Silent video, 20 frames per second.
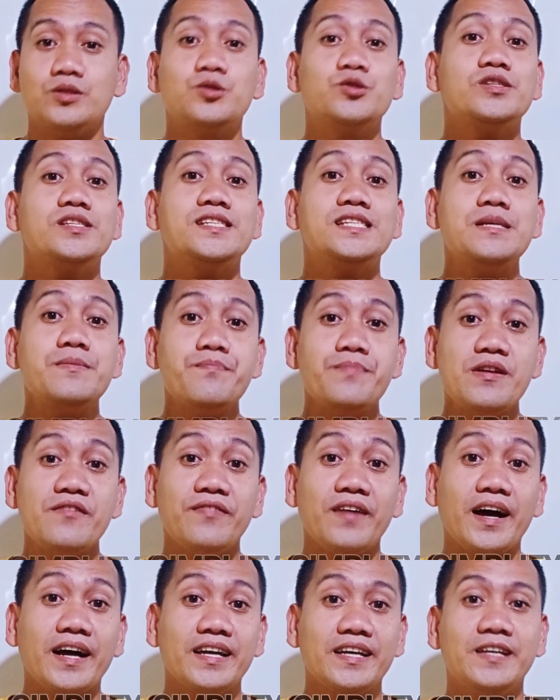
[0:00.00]
to
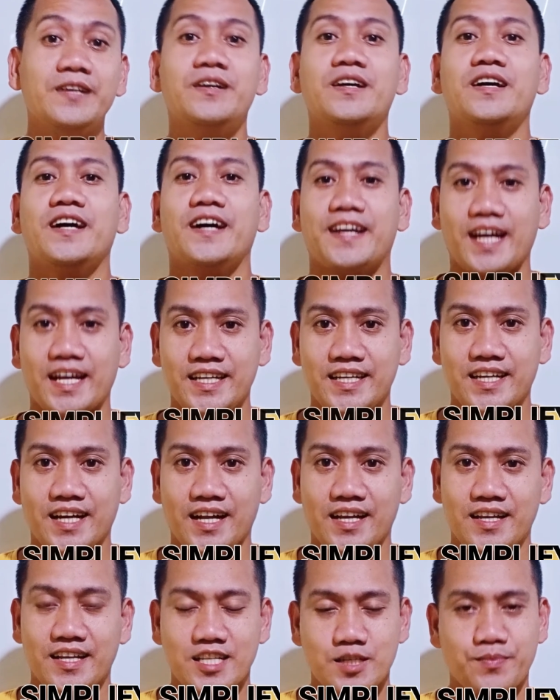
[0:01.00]
simplify
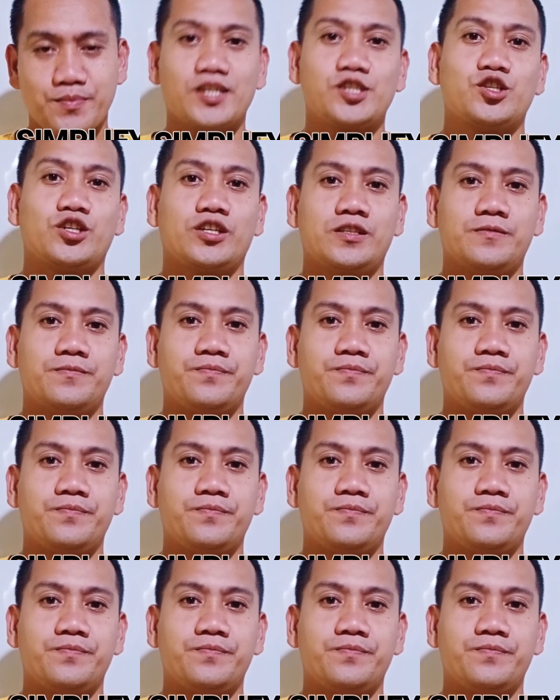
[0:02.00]
radical expression.